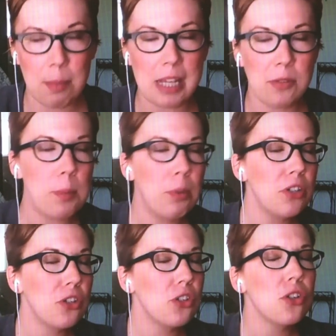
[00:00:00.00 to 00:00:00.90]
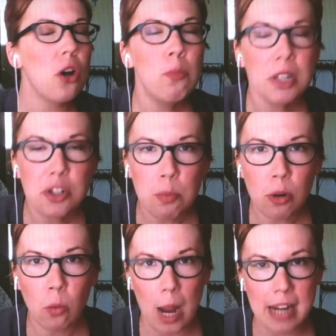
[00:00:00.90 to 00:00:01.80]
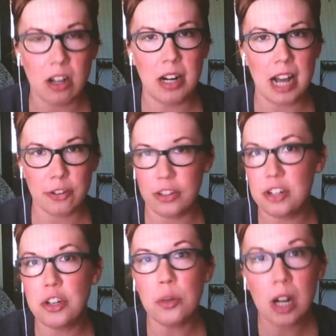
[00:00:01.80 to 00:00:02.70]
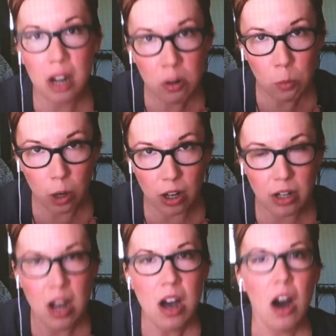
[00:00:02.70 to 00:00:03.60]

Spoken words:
because we put so much more weight on actually doing our work,